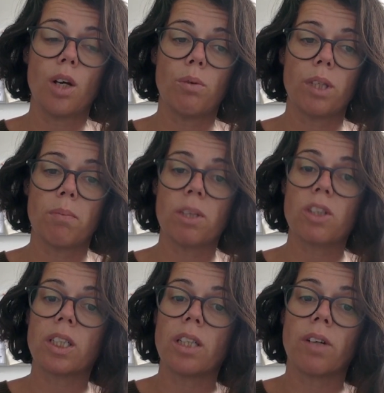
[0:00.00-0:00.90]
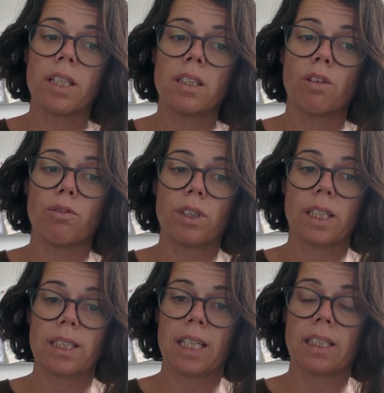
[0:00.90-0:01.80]
with a much clearer idea of what
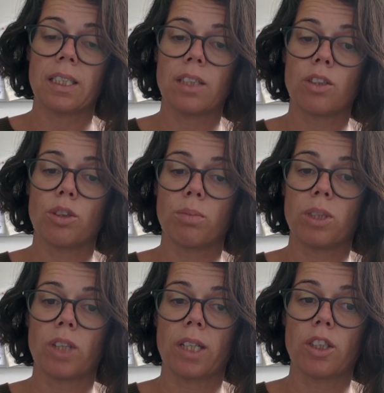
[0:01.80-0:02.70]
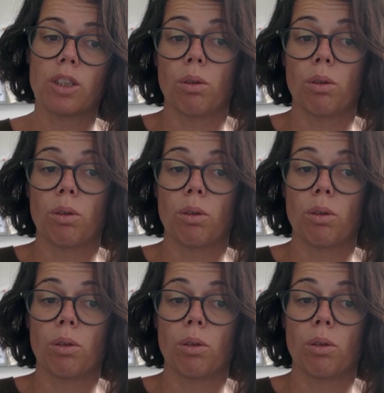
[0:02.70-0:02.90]
exactly needs to be changed.